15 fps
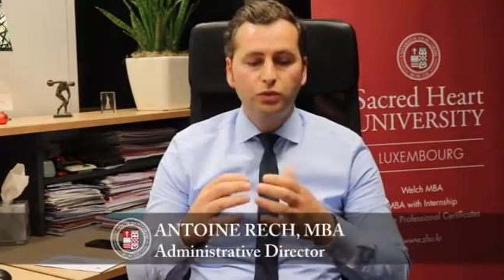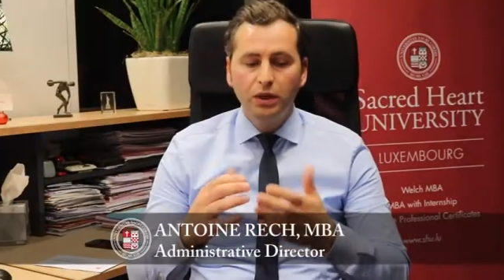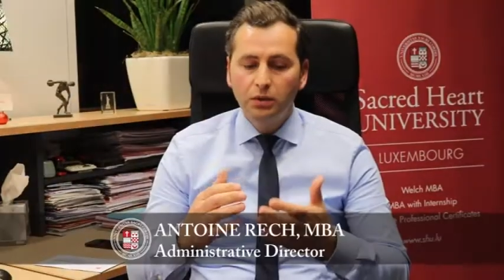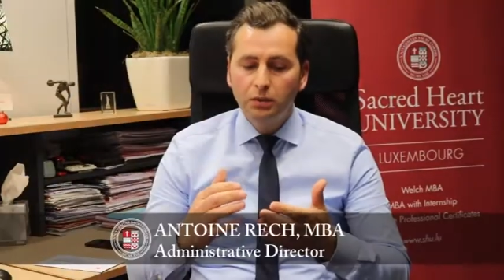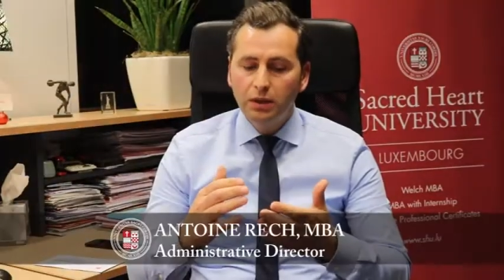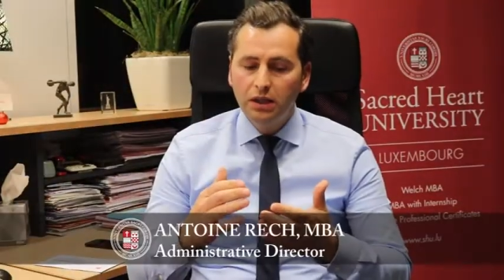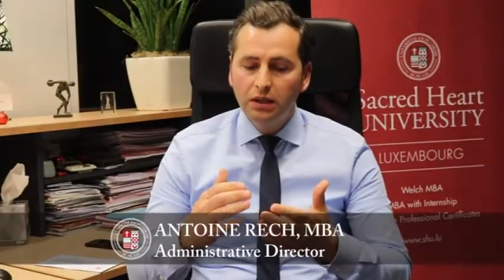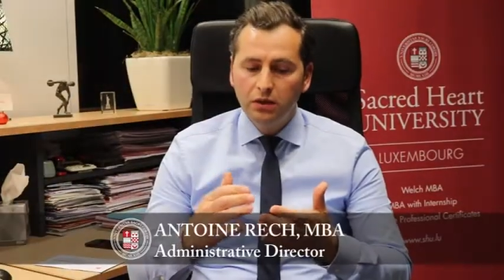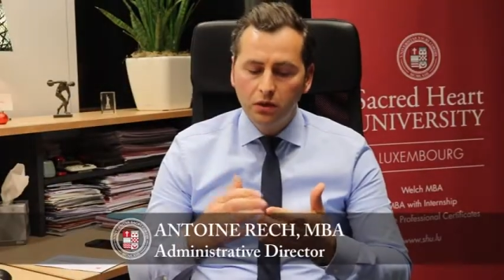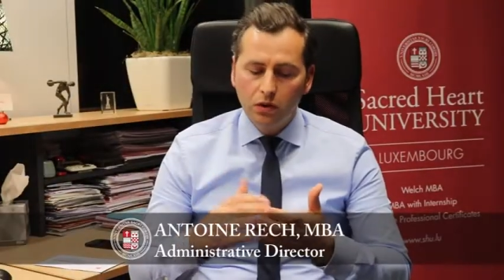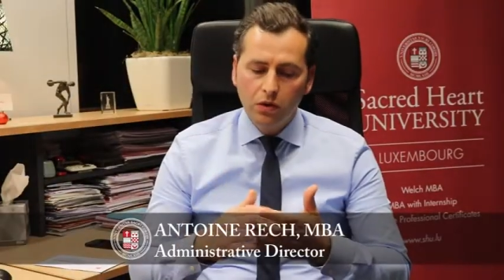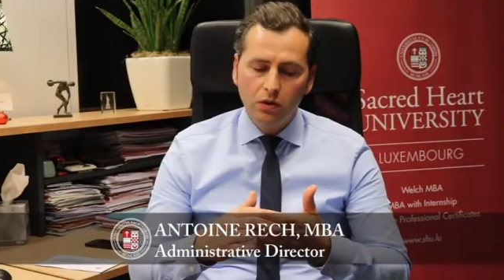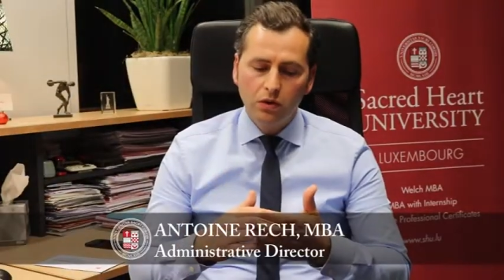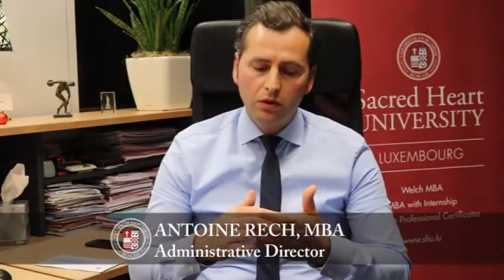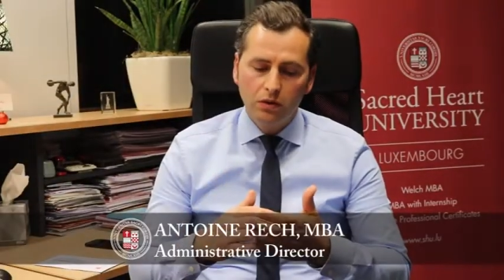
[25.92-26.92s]
we will
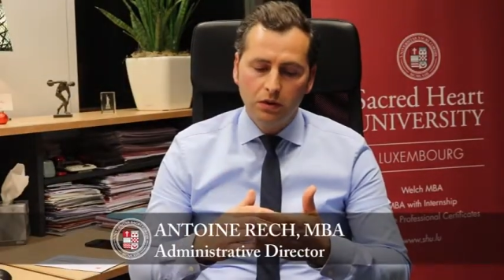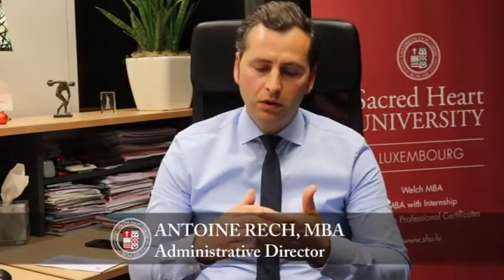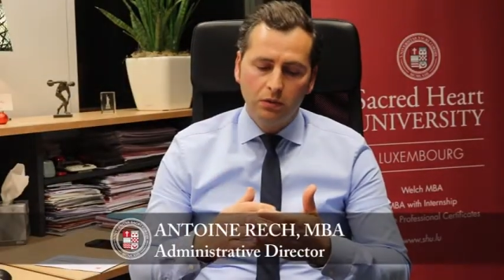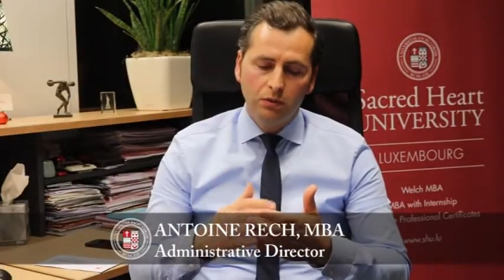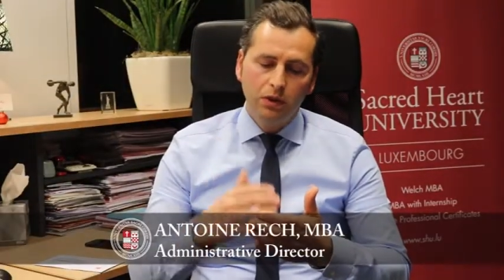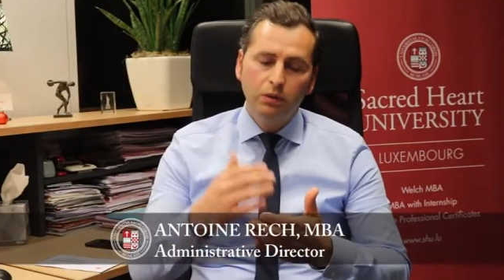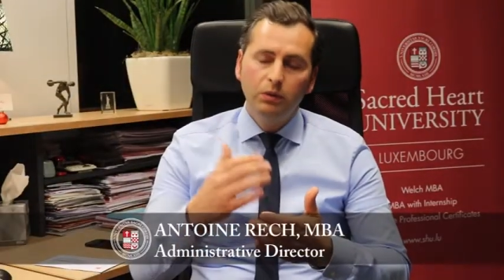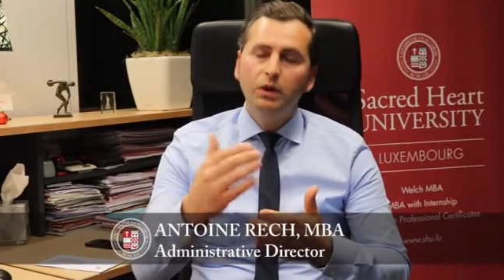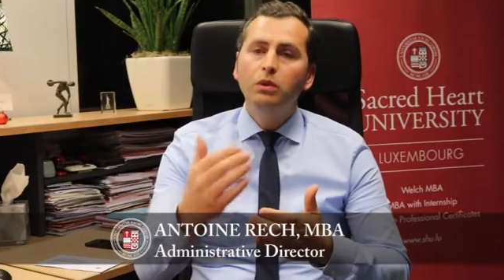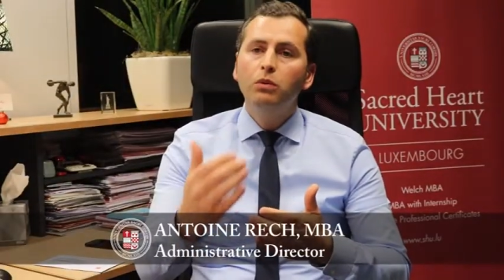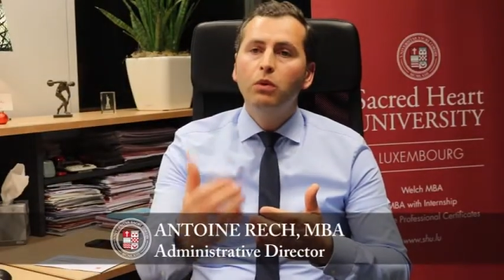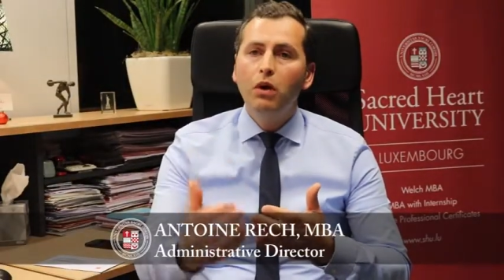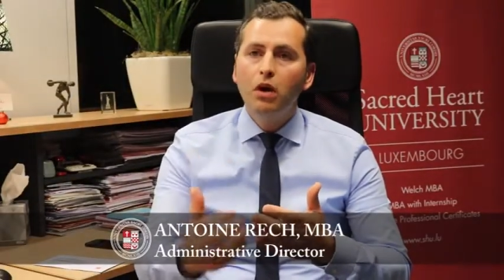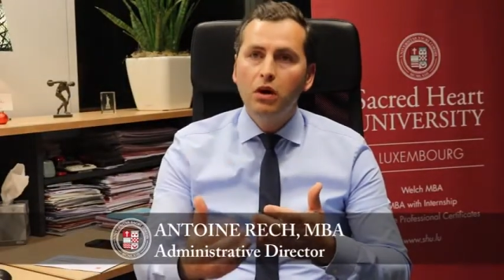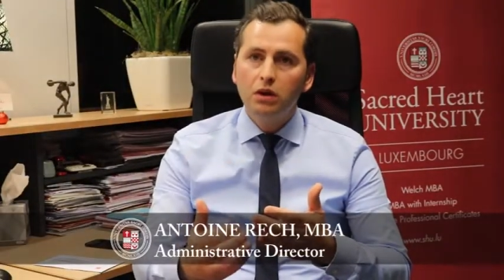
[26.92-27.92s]

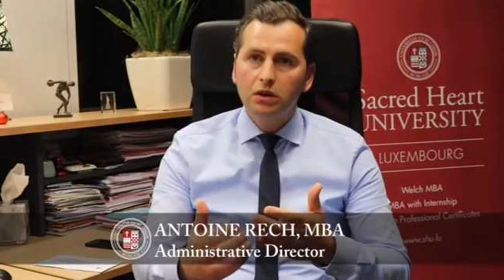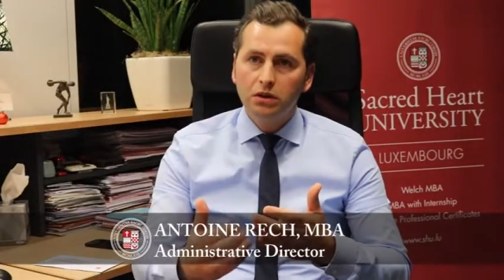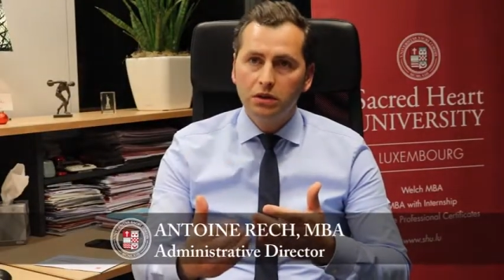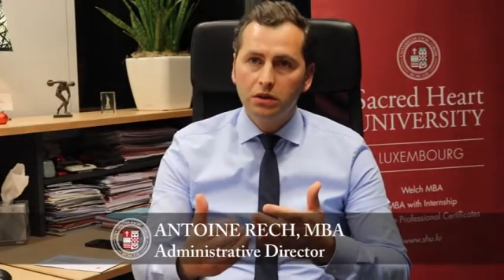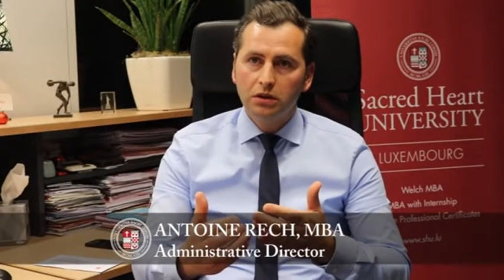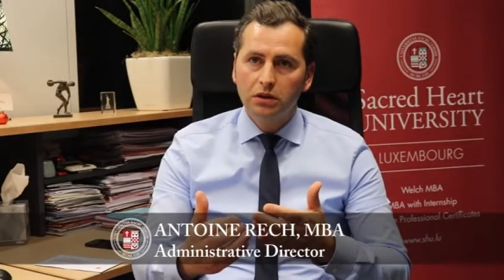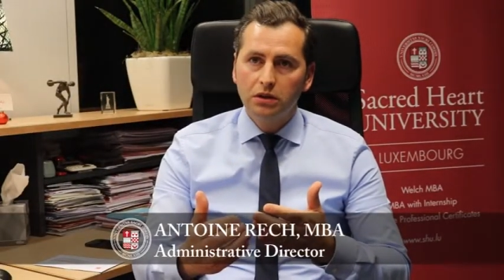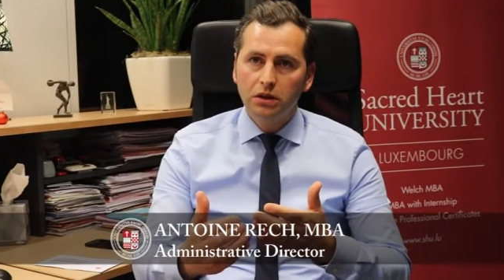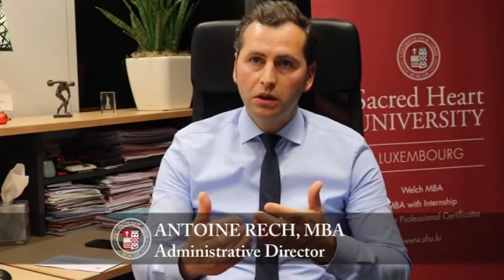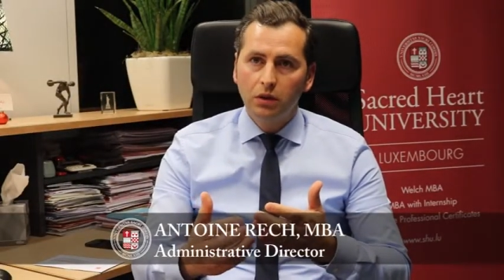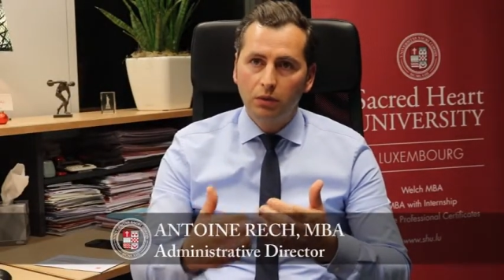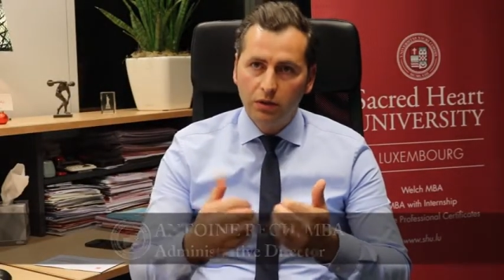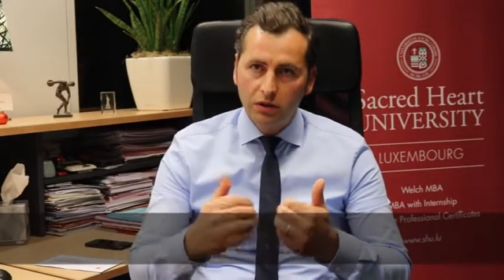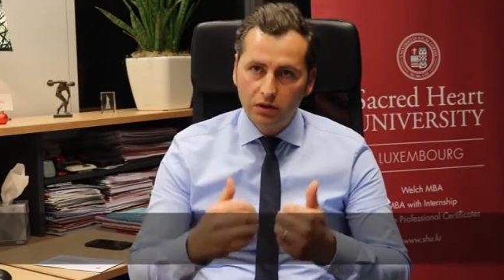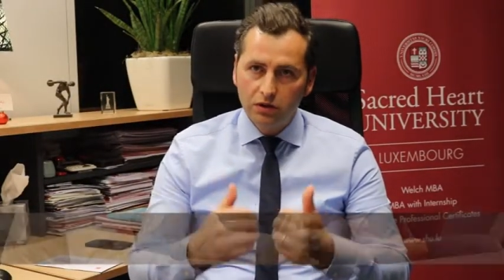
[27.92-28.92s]
work with